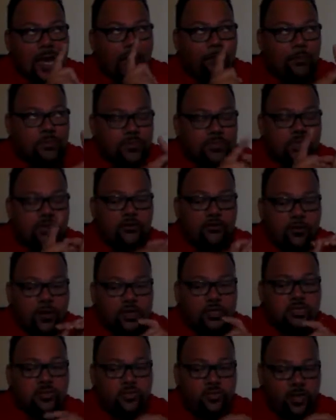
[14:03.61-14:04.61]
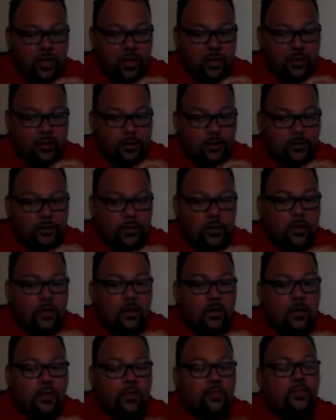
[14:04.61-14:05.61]
opposite of what you think.
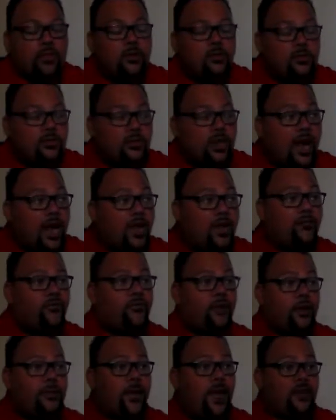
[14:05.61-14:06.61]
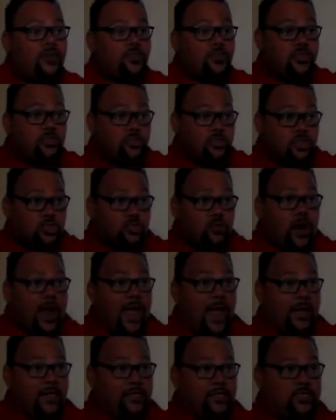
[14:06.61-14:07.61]
The diaphragm actually
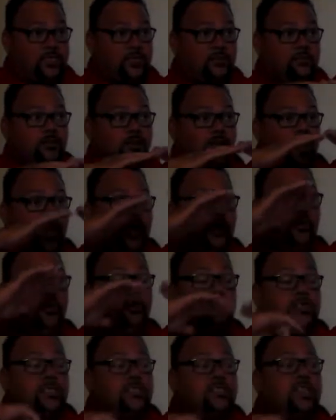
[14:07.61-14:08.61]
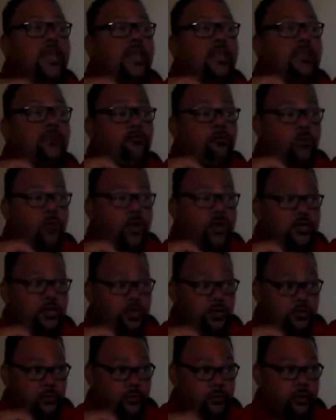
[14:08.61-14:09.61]
contracts and uses negative
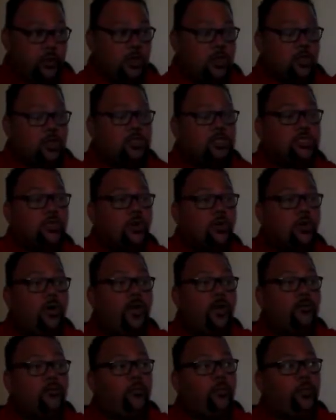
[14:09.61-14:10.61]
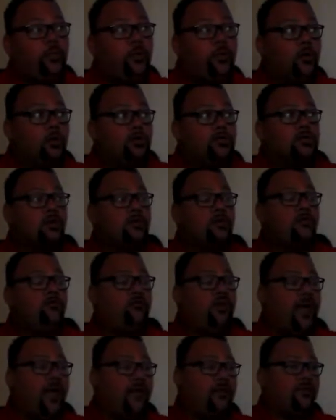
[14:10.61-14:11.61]
pressure. So it pulls on the
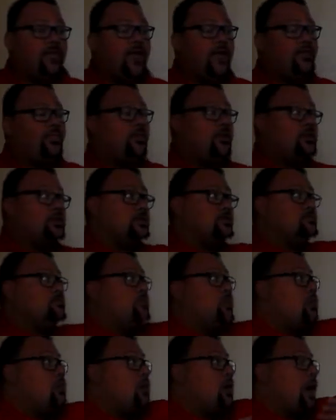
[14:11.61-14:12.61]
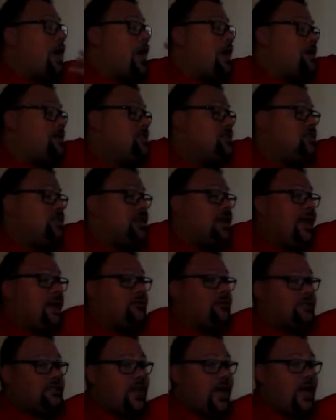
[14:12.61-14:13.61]
fact that there's more oxygen
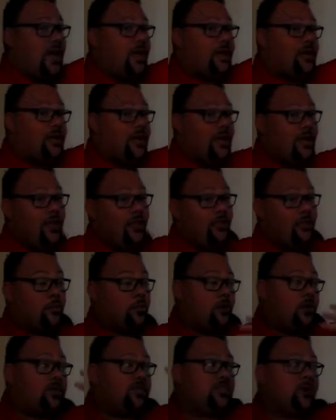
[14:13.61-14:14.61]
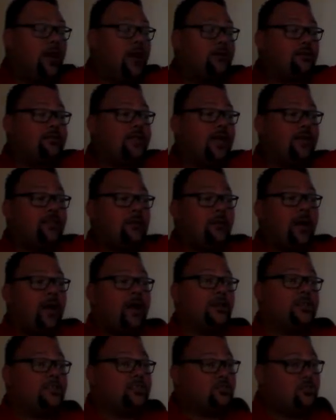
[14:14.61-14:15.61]
outside and the pressure outside the
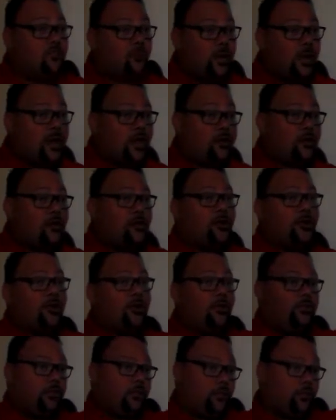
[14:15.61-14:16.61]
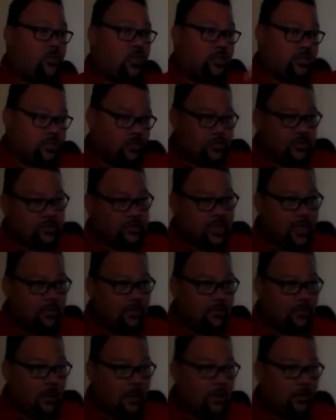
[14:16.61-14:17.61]
body is greater than the pressure
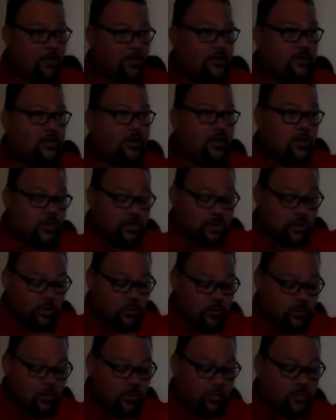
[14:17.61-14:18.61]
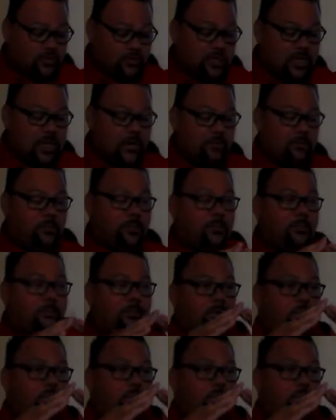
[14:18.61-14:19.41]
inside the body. So it pulls up,